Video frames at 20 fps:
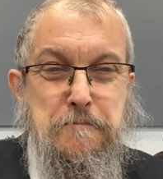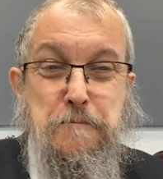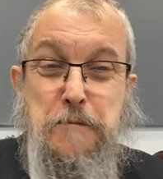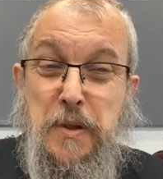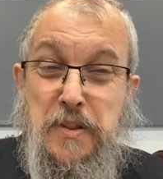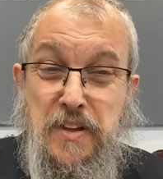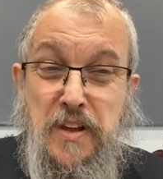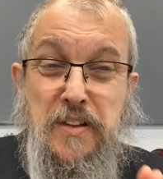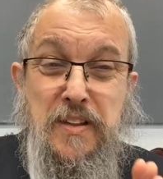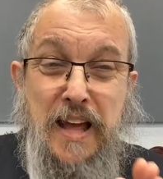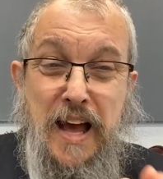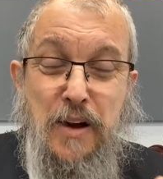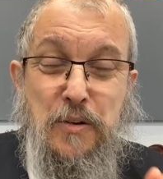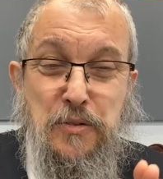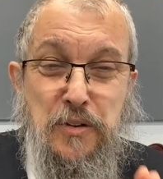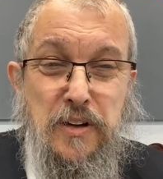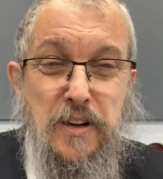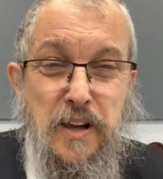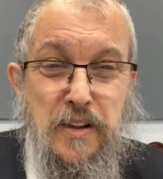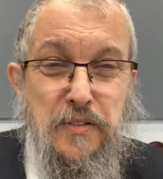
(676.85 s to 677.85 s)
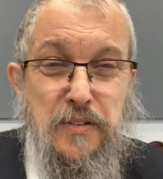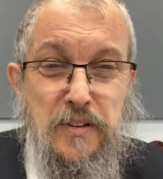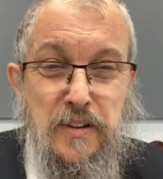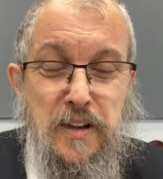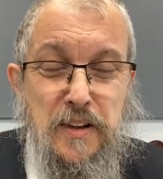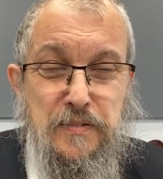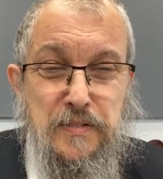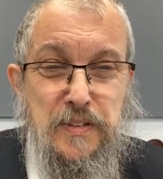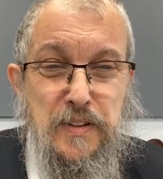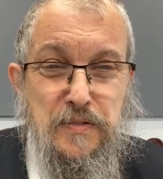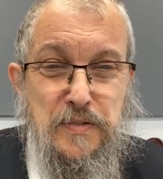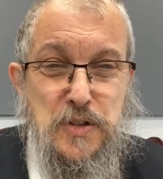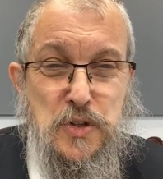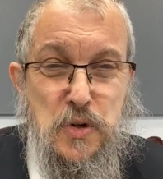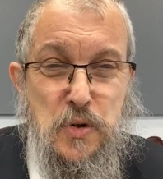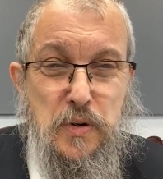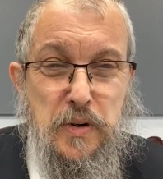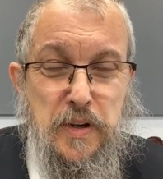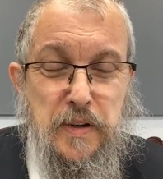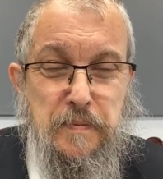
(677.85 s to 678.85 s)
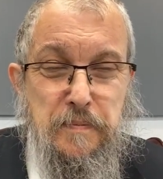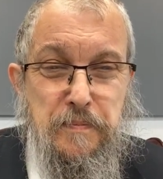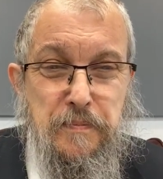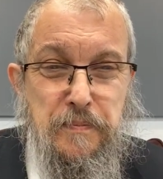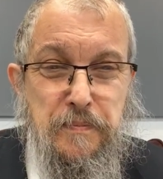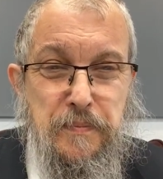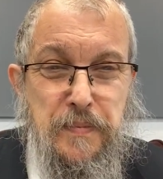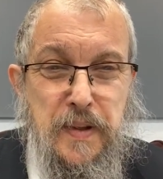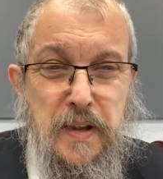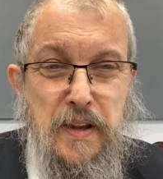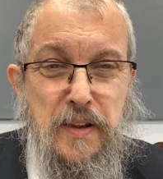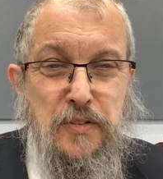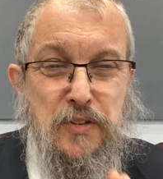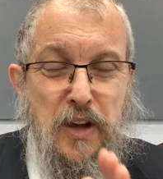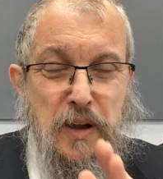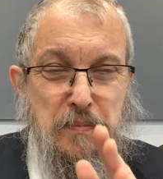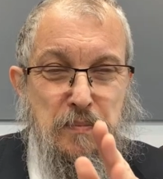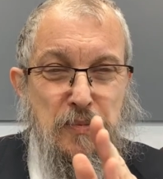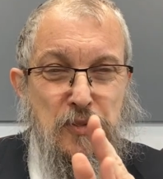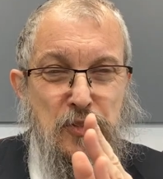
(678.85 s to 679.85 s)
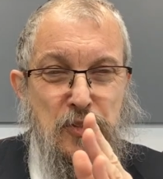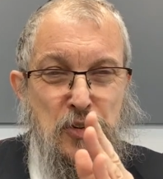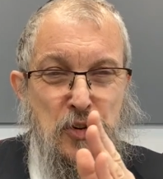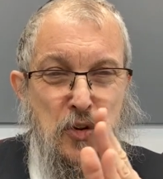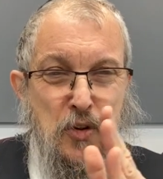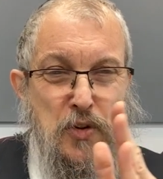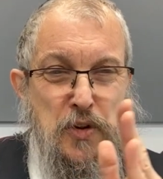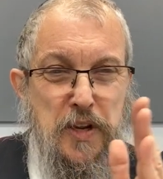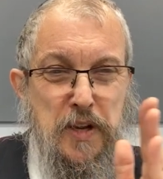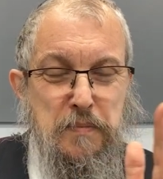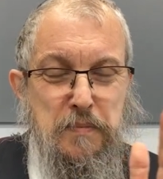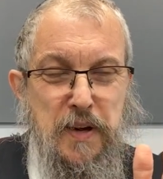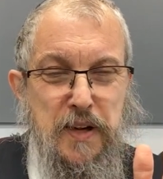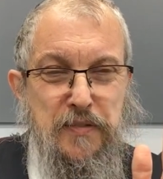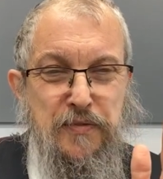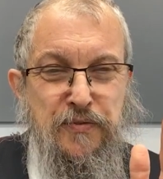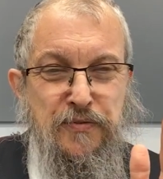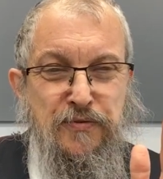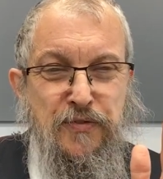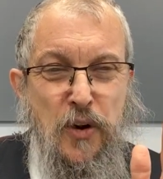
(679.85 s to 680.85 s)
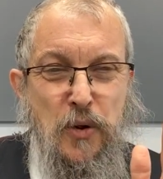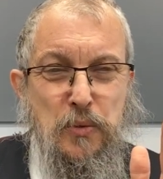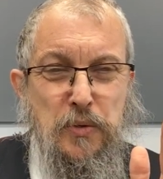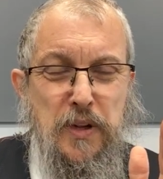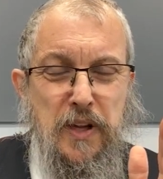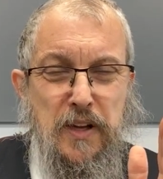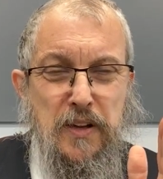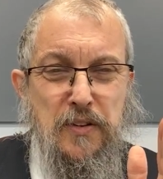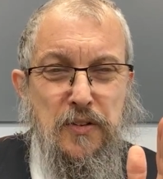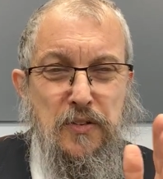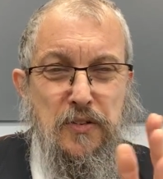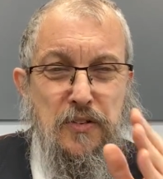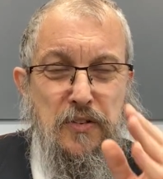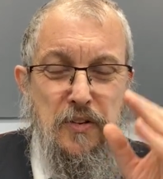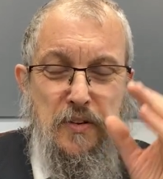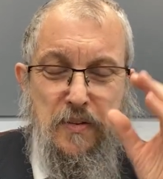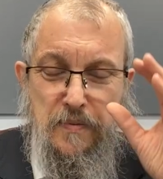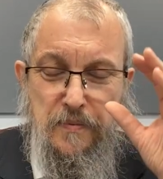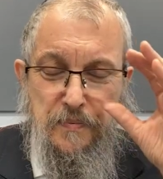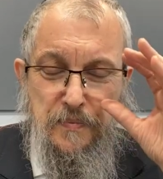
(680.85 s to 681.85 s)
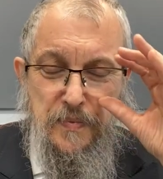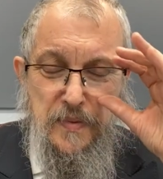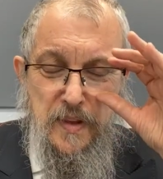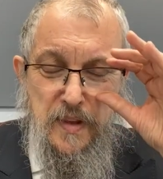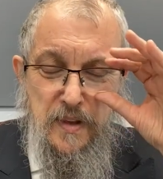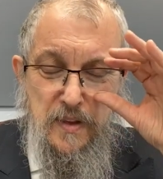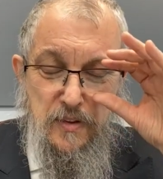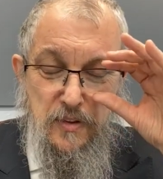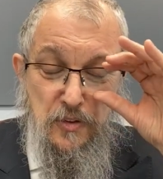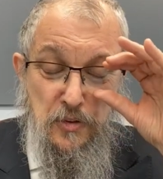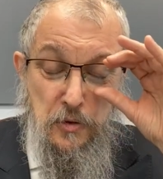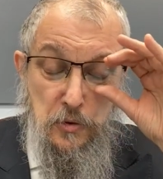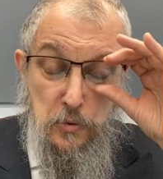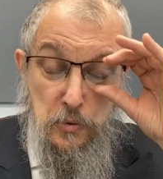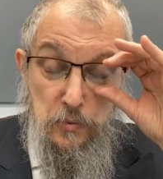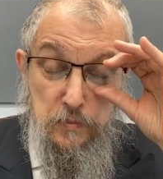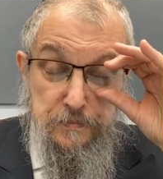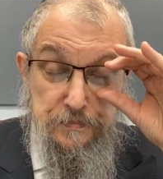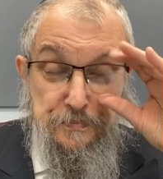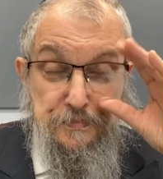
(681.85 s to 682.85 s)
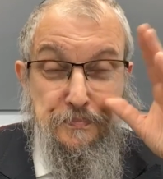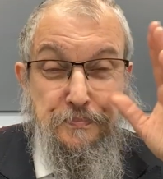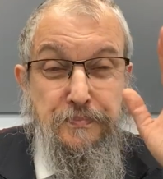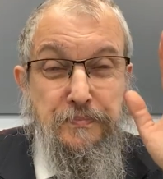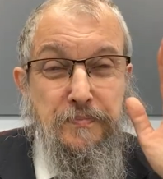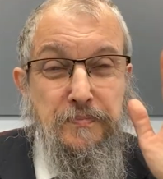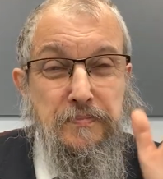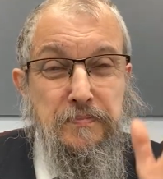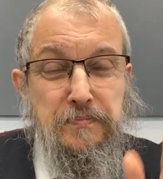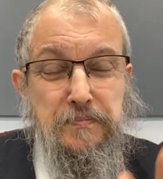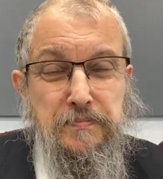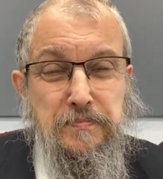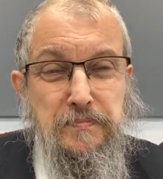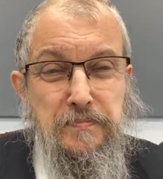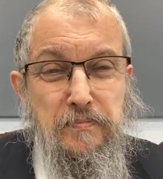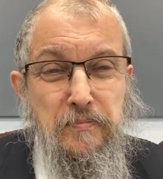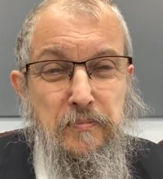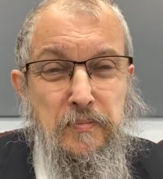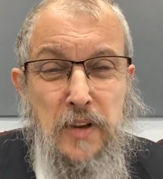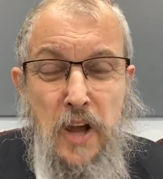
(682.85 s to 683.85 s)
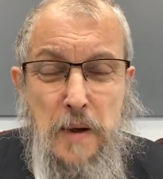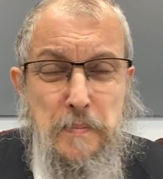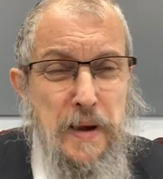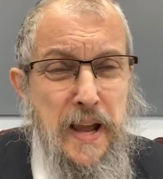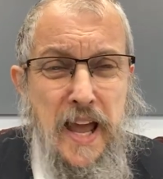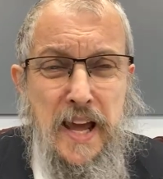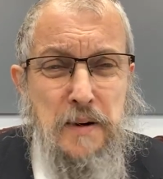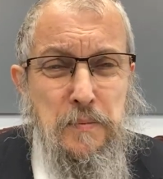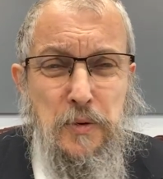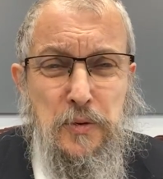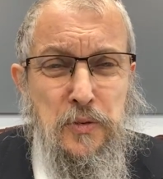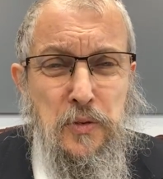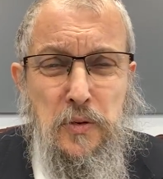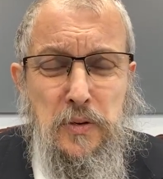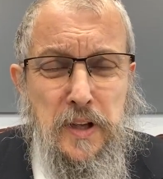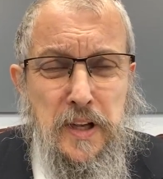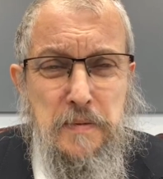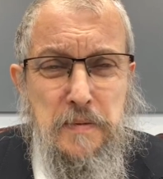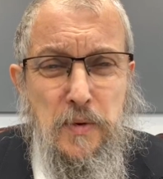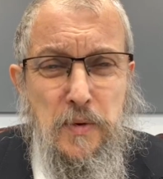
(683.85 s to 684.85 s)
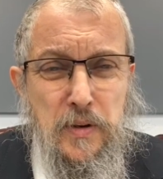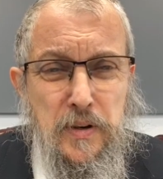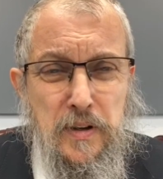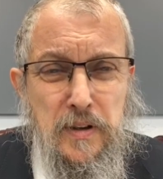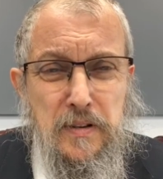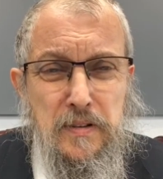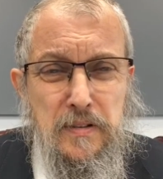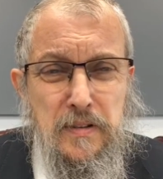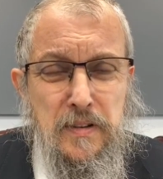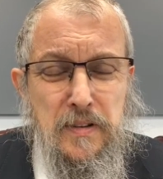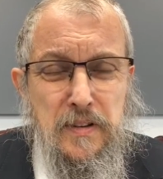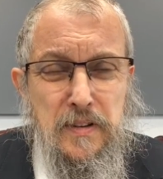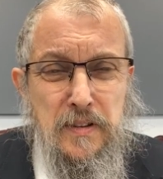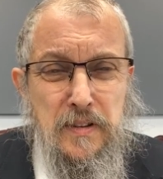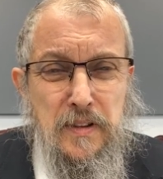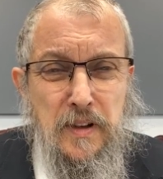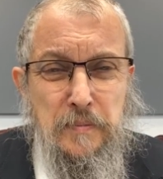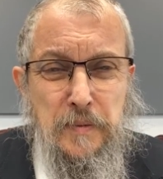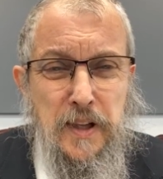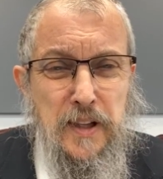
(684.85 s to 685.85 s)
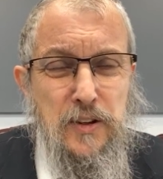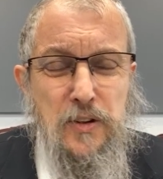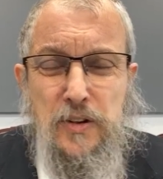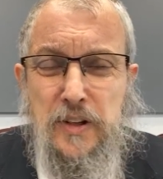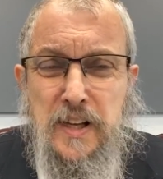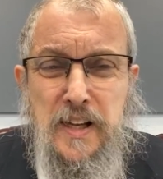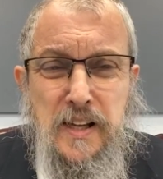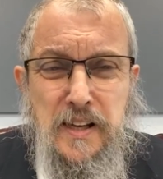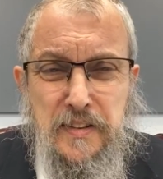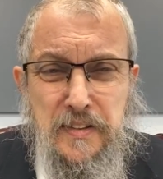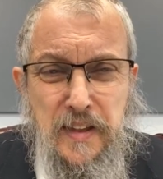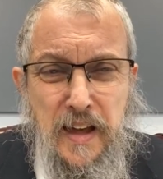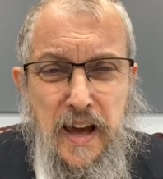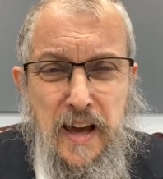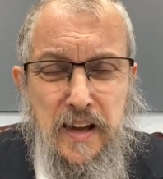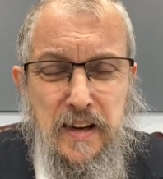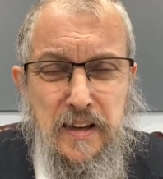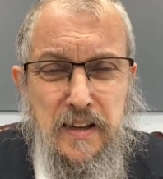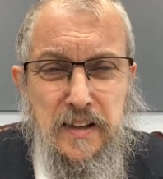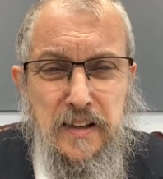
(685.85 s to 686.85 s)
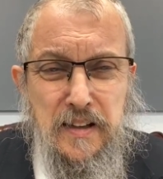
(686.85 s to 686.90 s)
But then now is another level of joy, is I'm turning my focus to not my animal soul anymore. I'm not looking at that.